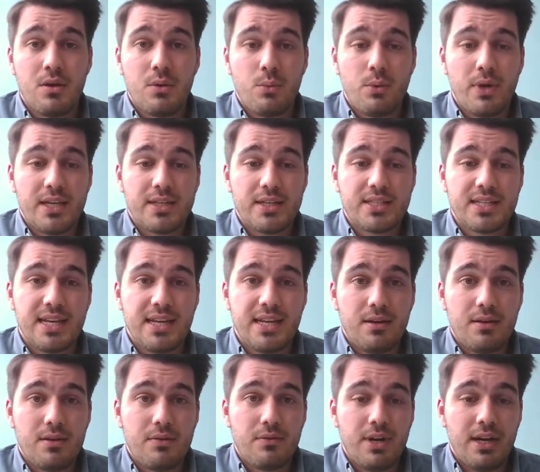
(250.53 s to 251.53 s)
where
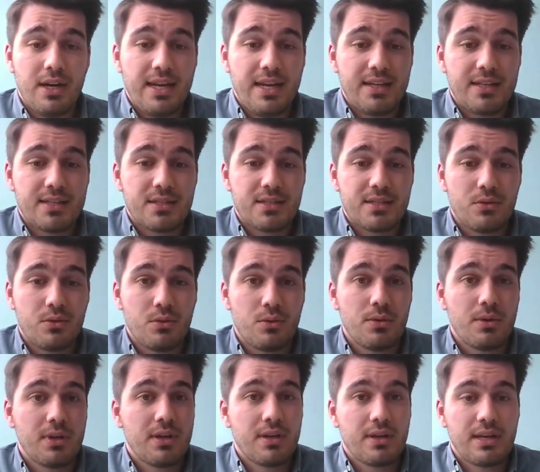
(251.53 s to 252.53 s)
10 relates
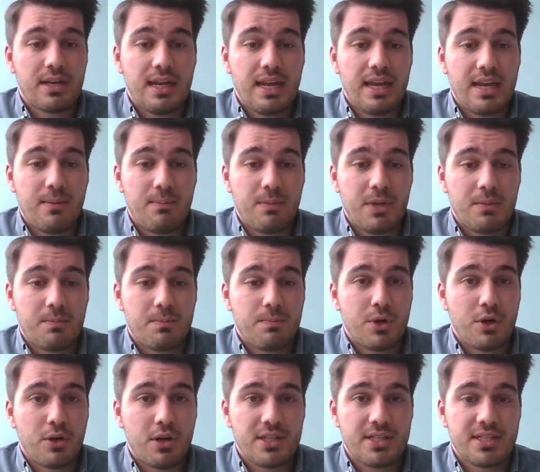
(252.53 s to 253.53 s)
to climate
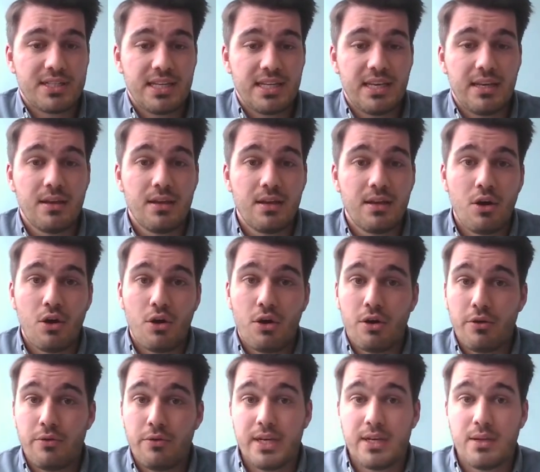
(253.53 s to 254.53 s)
policy
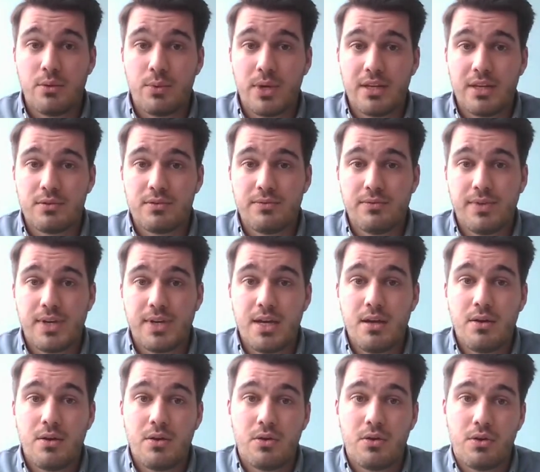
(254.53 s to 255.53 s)
already went too
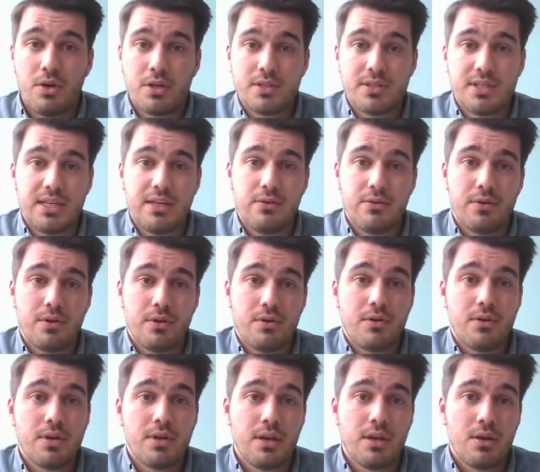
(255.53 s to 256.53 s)
far, or
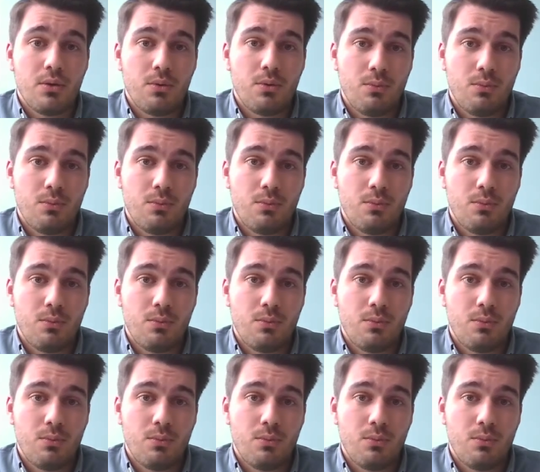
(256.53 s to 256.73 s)
0,